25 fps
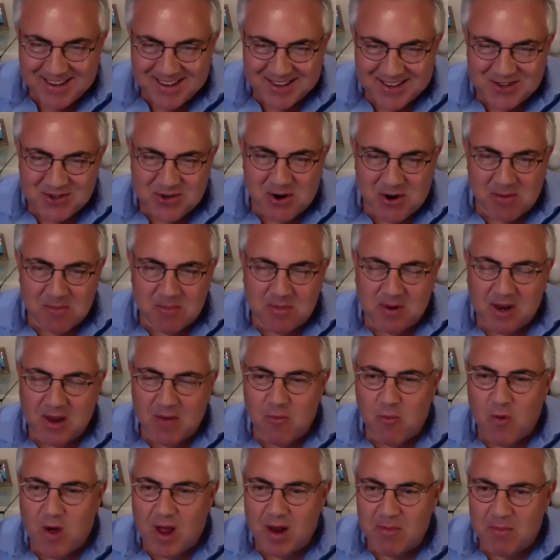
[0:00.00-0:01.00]
Trump
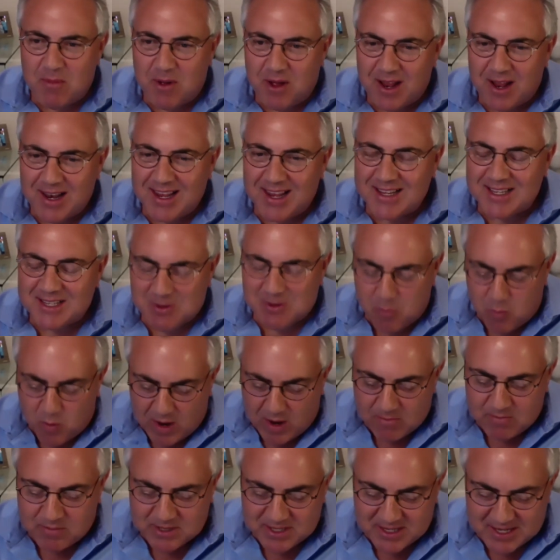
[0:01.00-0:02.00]
won by less than
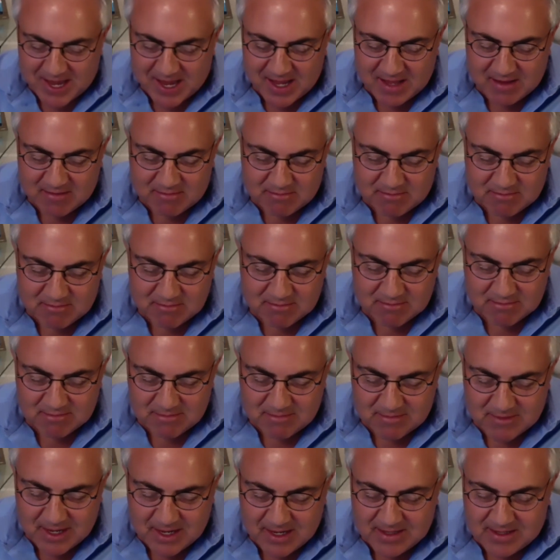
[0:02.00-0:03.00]
one percent
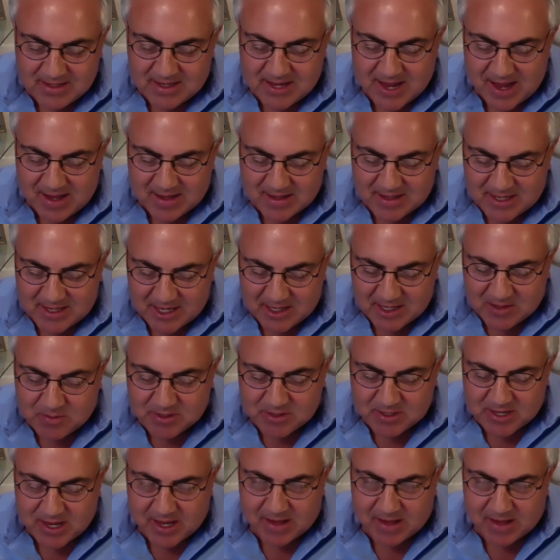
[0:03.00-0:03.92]
He's down um, 6%.